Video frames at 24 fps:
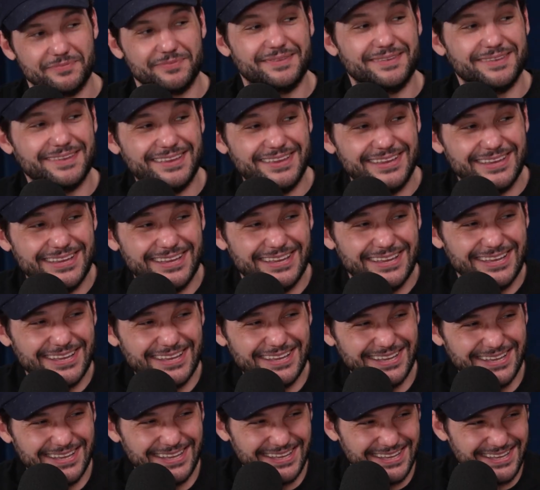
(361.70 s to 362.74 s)
And like
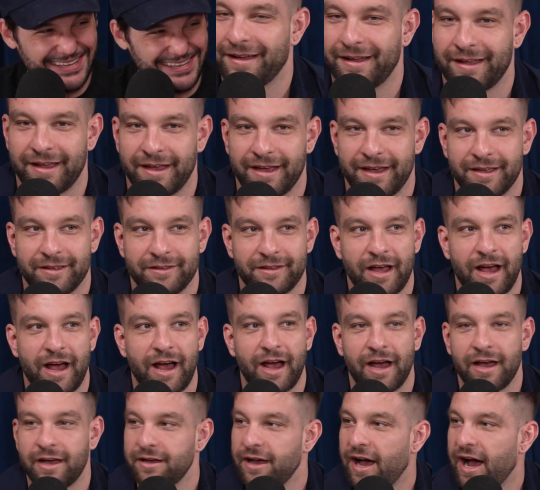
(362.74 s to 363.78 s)
I
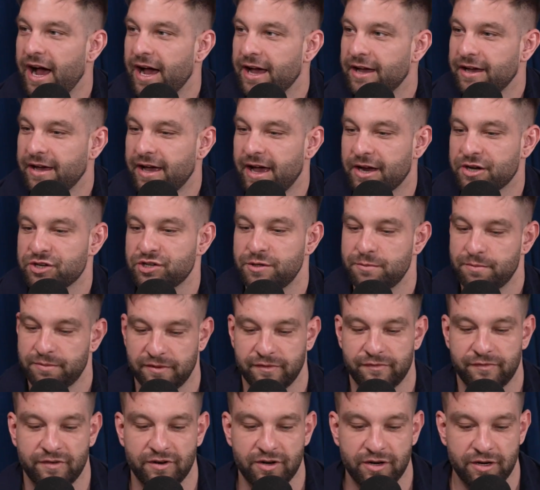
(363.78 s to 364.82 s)
actually
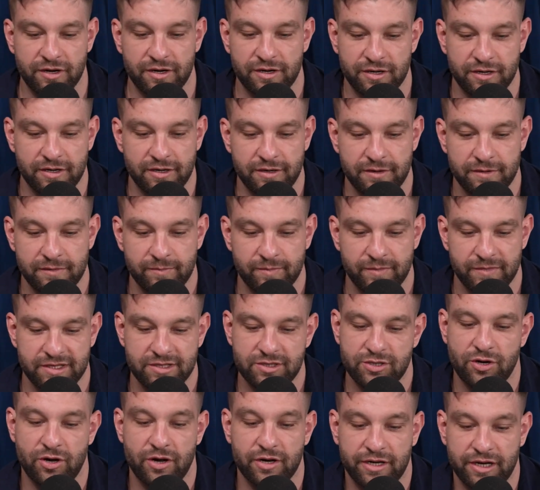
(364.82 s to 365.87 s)
prefer
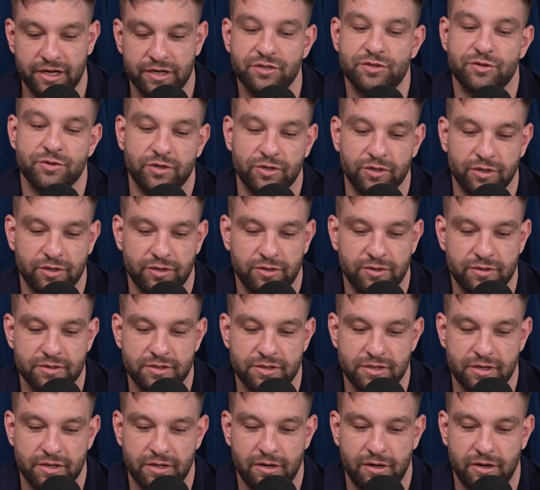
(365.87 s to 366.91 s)
talking to
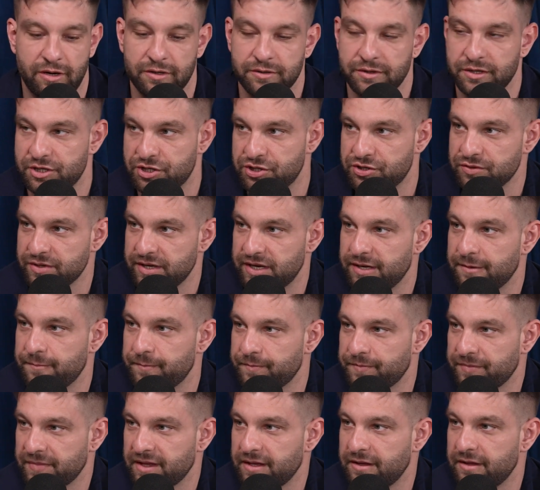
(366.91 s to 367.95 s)
girls on the street
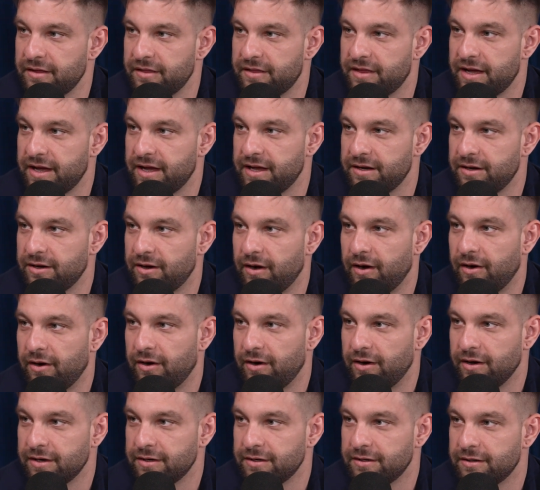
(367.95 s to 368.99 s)
than
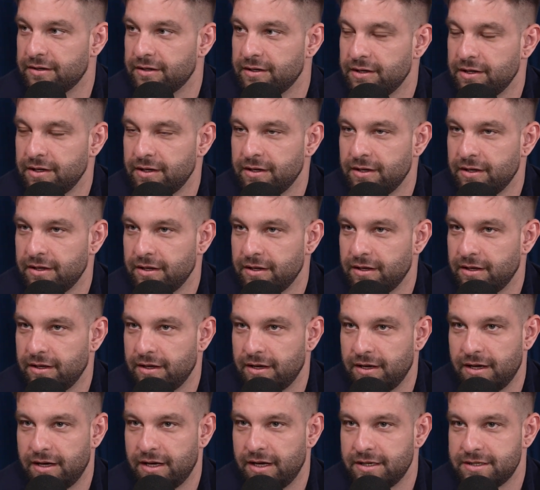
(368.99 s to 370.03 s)
on
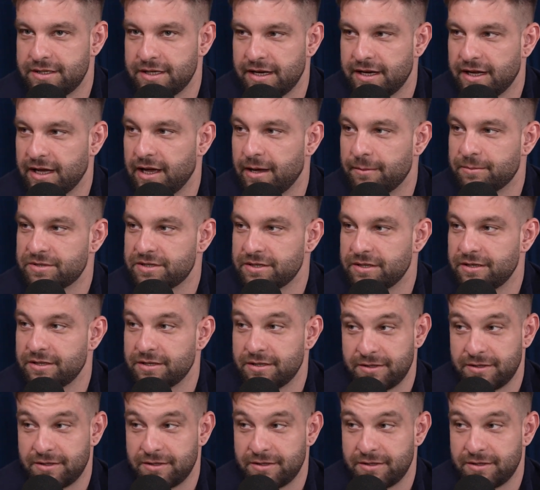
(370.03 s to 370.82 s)
dating apps.